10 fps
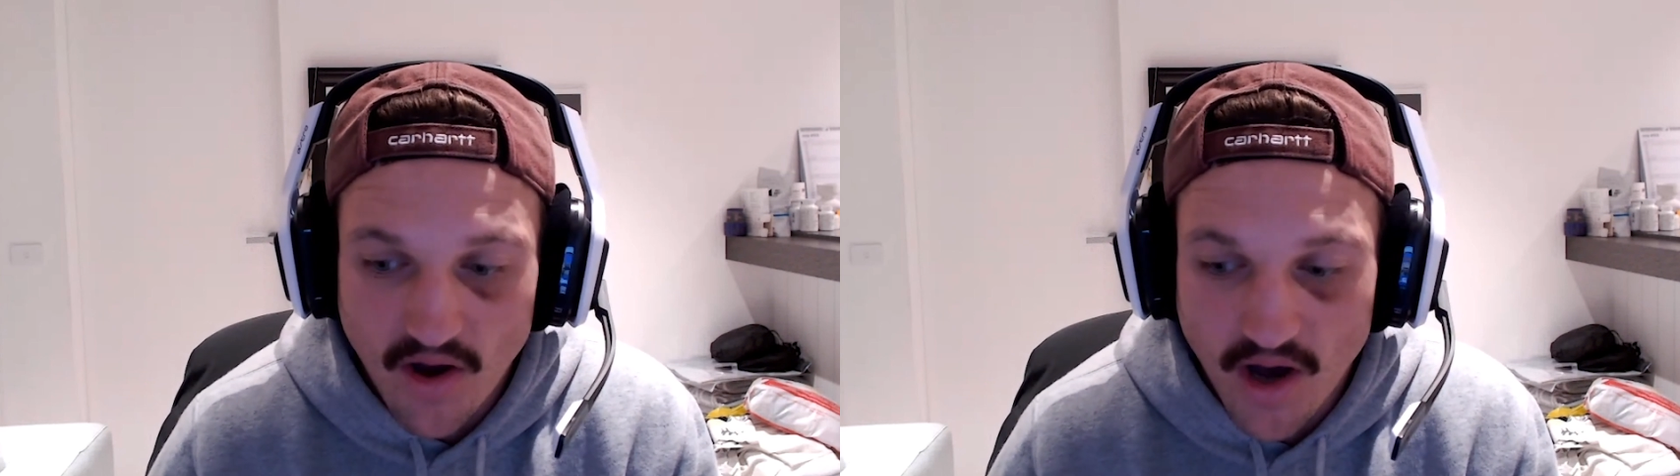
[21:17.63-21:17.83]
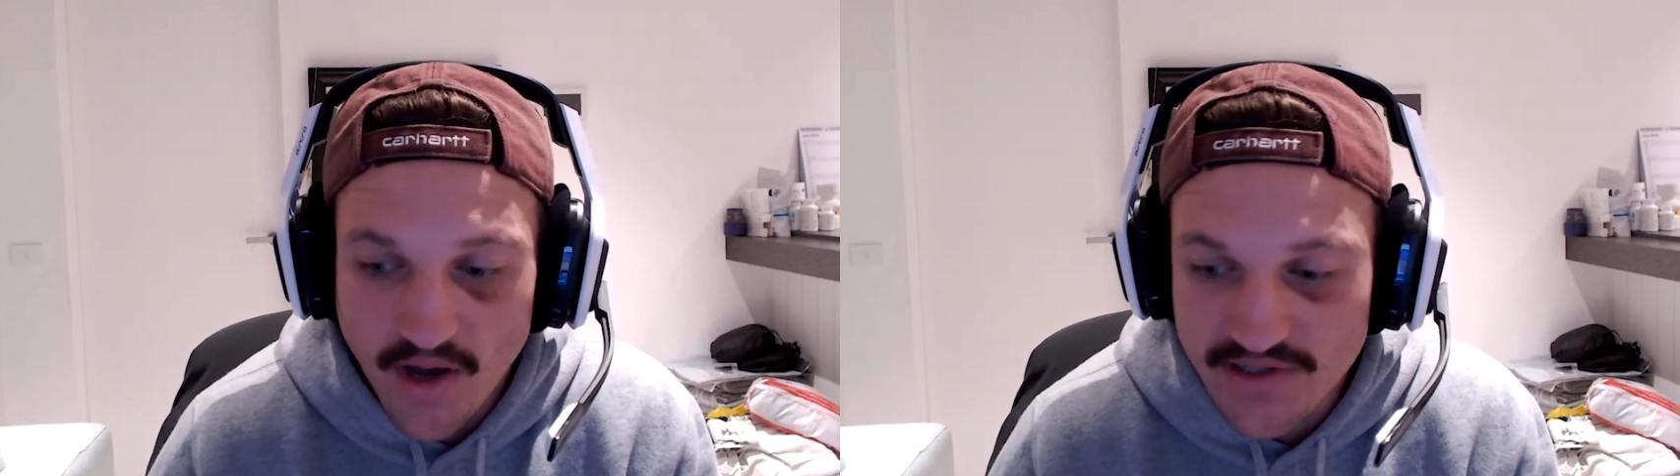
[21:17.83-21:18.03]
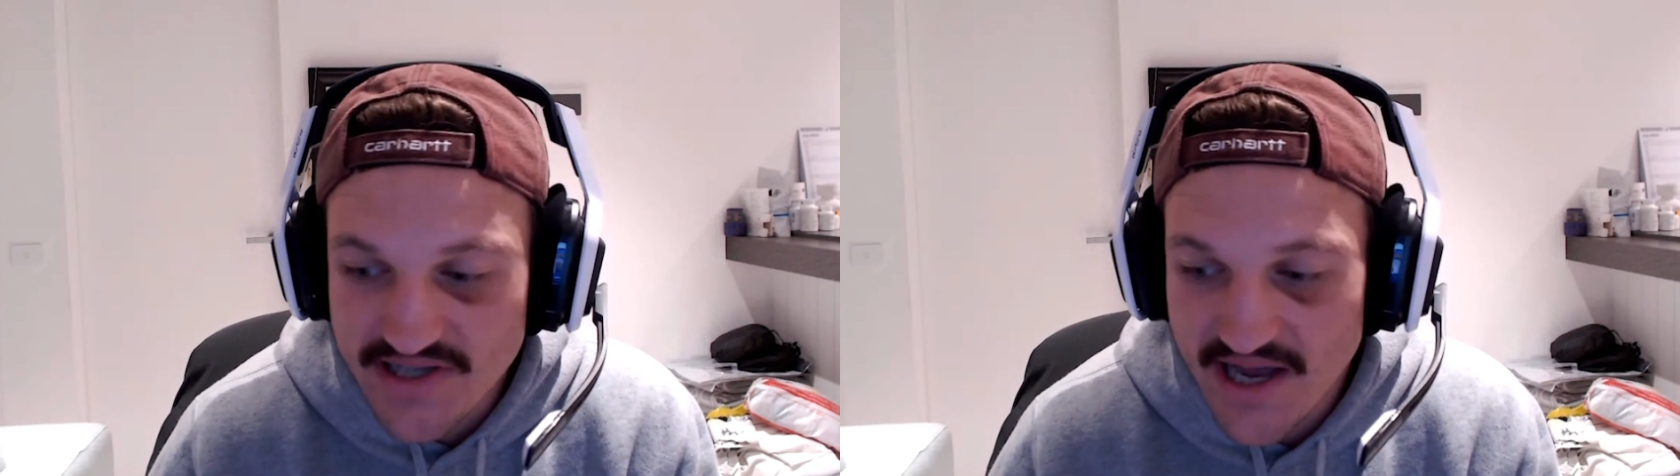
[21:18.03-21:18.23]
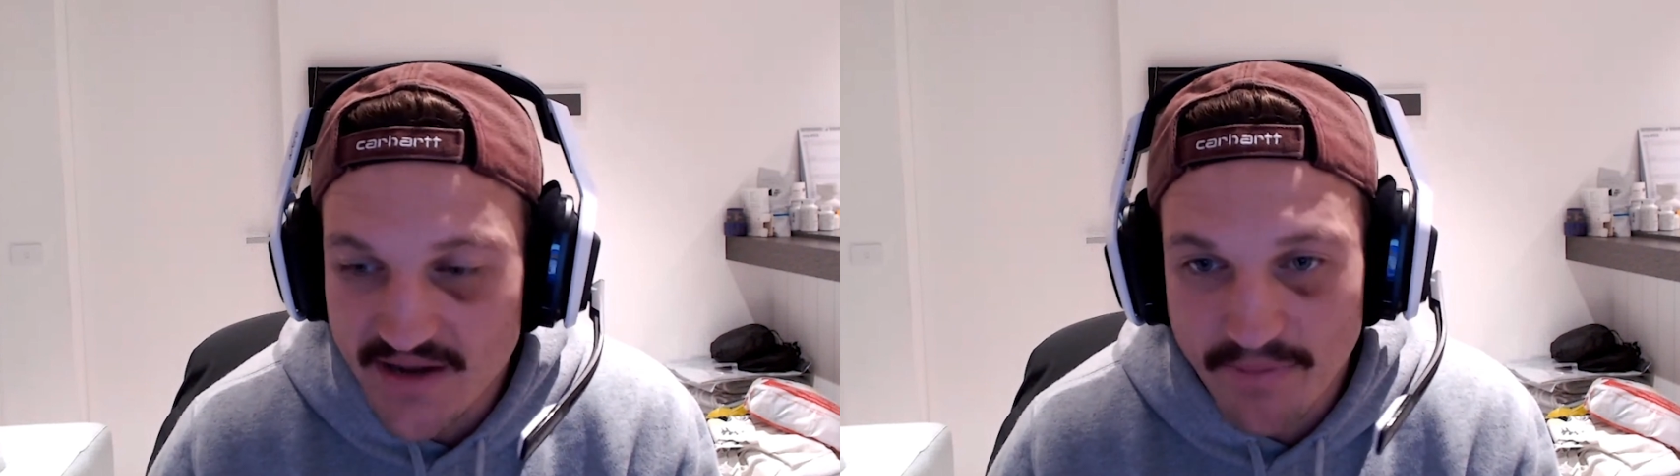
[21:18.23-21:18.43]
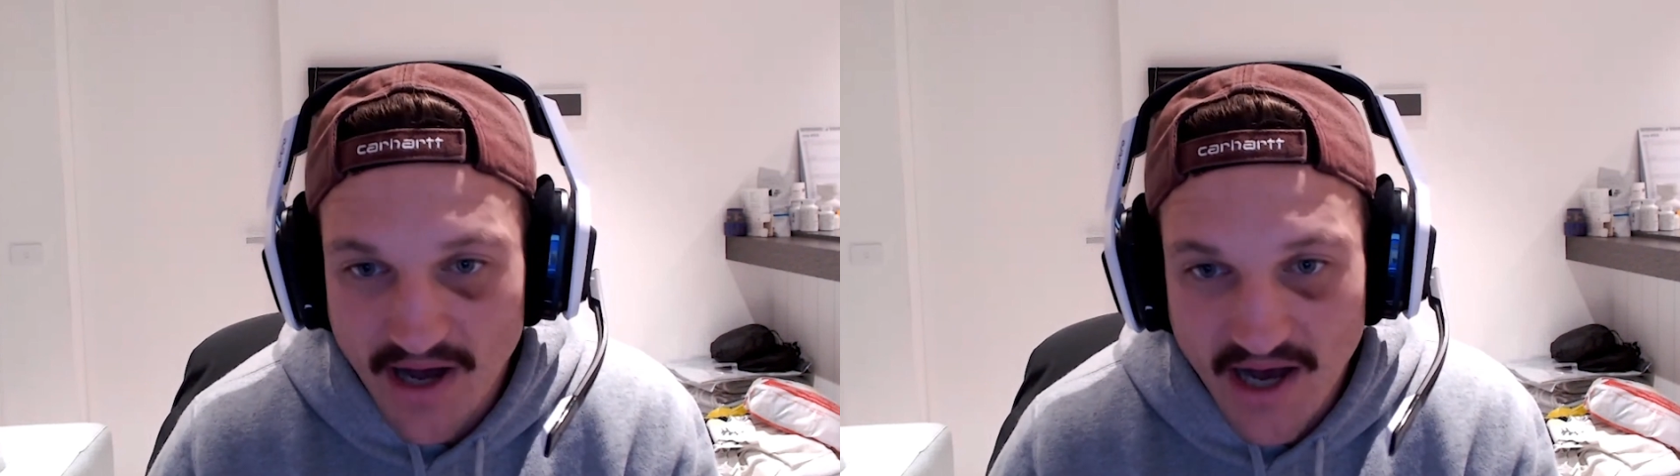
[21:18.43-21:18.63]
I was at
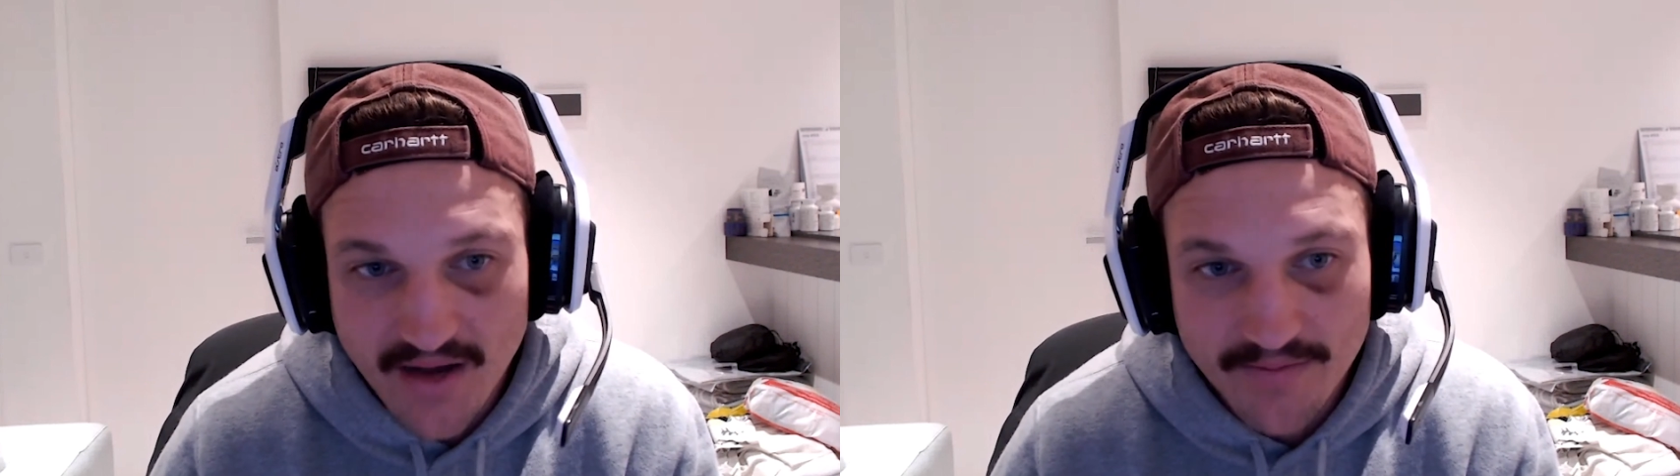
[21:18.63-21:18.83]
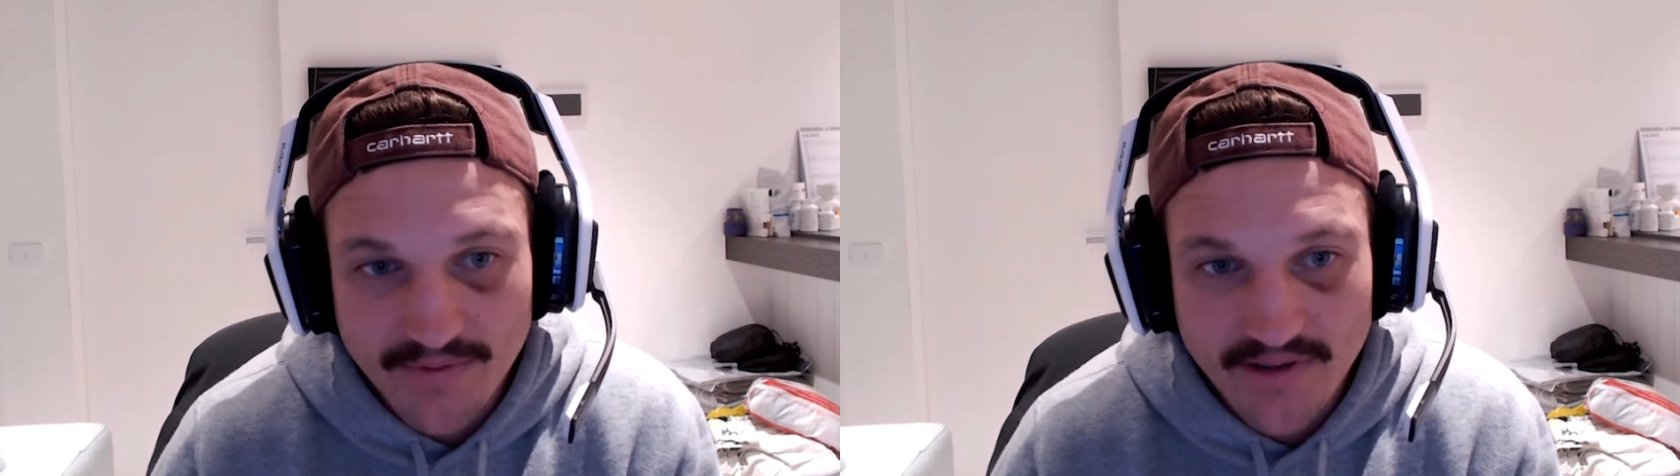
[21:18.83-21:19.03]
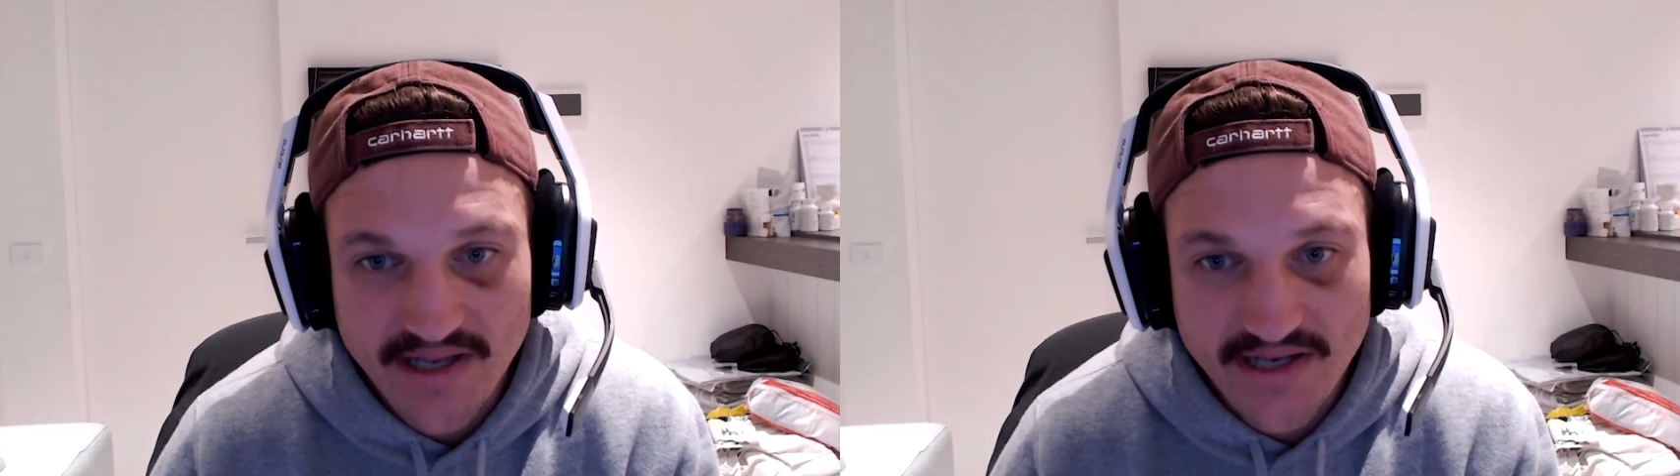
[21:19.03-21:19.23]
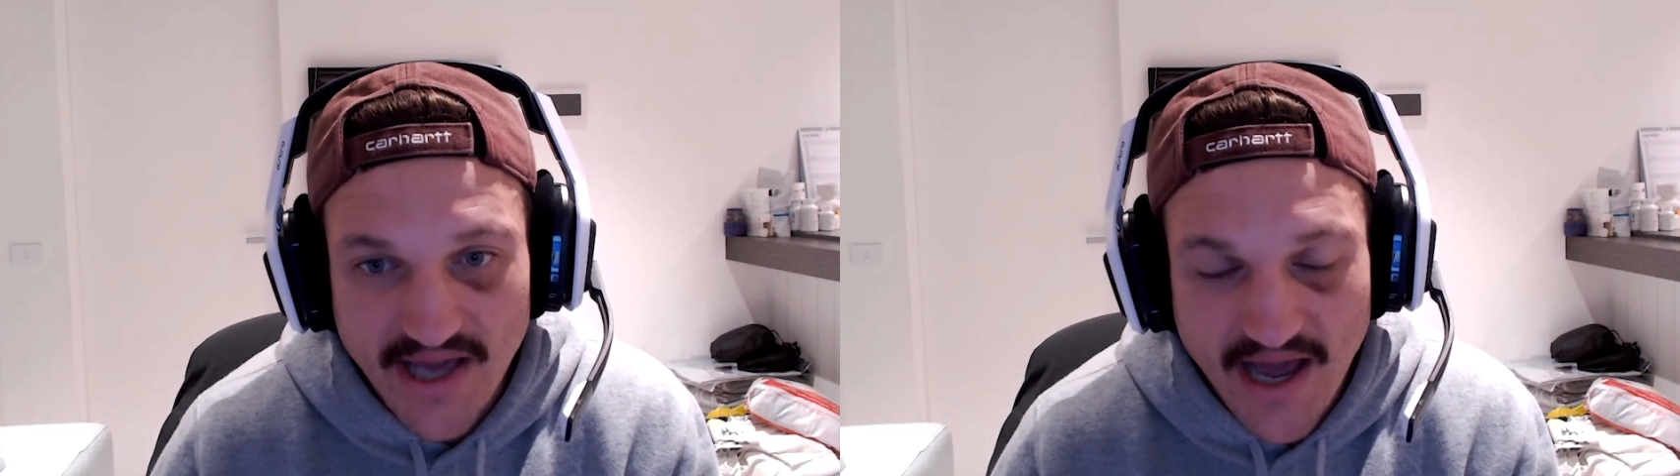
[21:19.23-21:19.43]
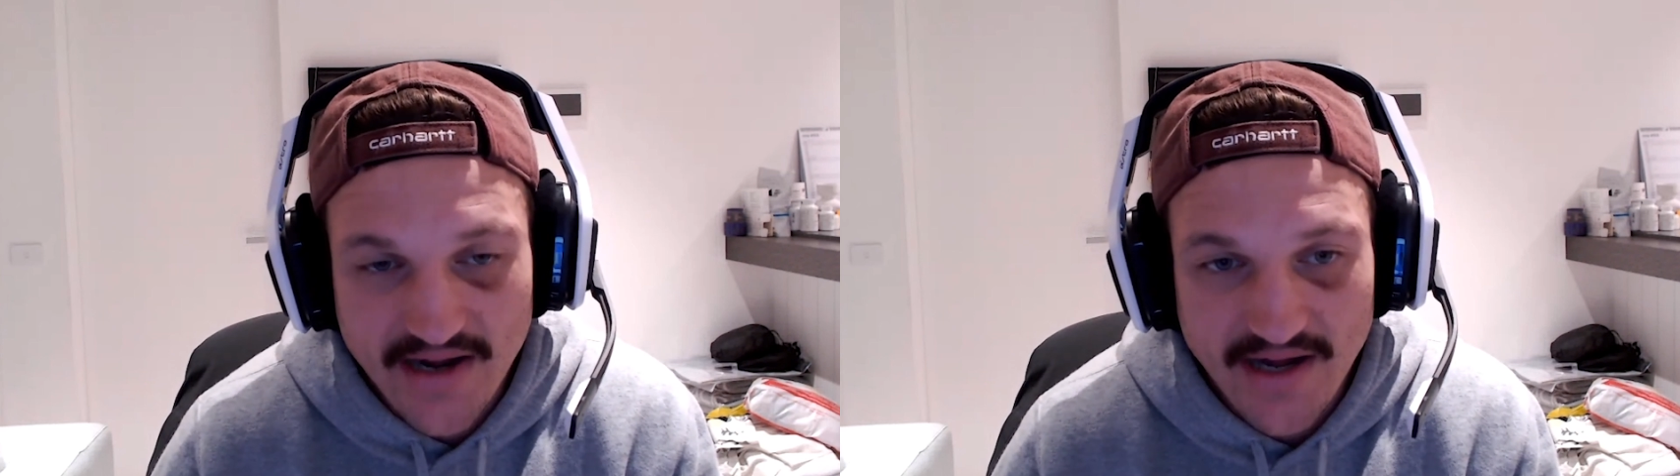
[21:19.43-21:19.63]
a pub in
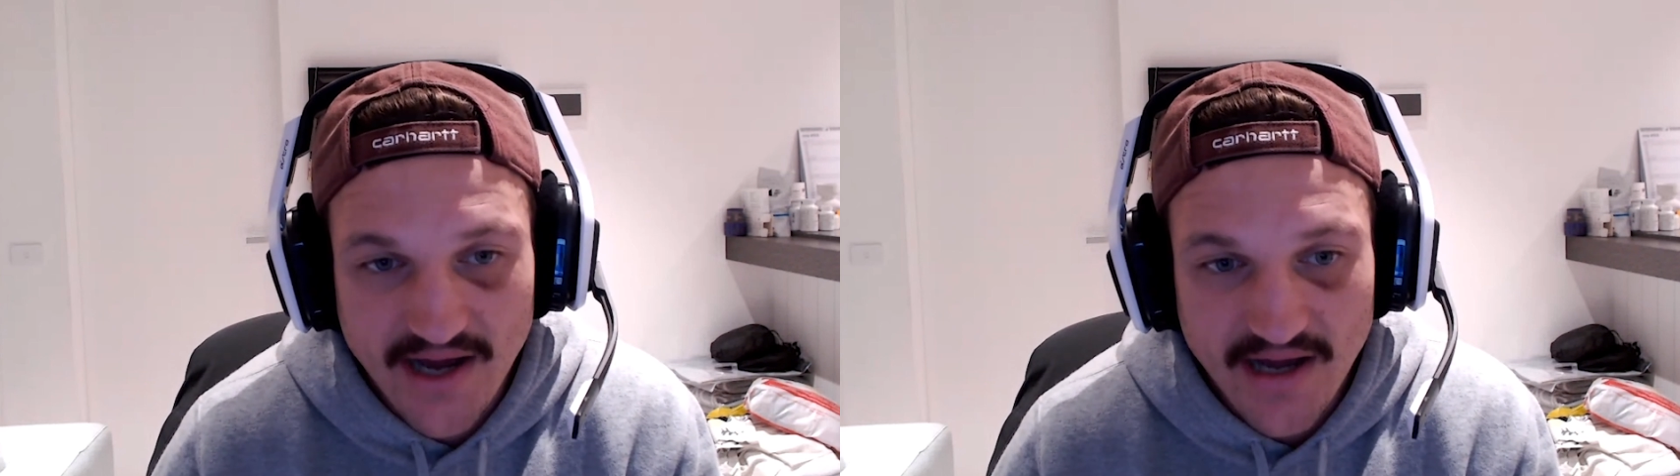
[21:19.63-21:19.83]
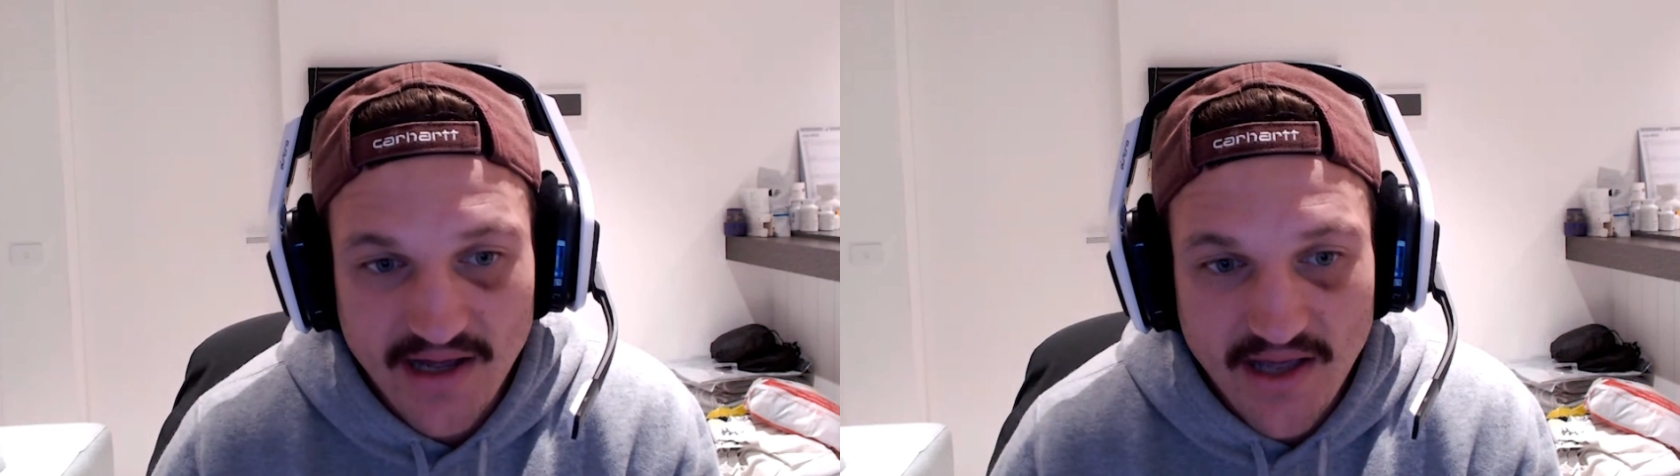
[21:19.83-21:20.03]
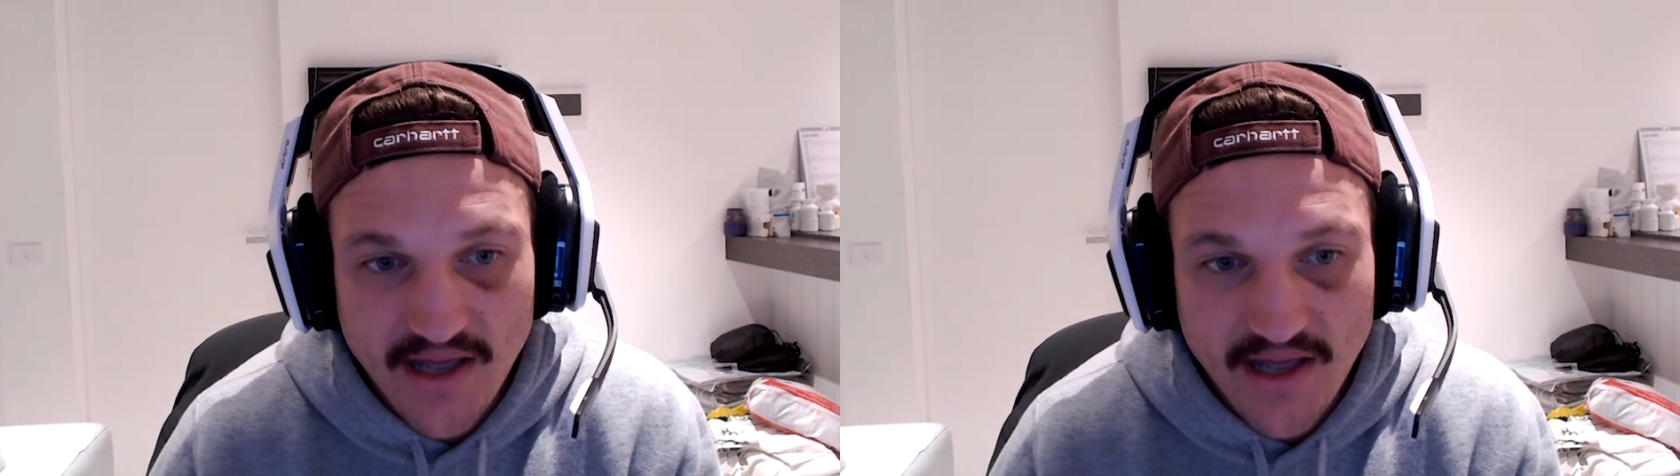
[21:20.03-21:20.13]
Canada,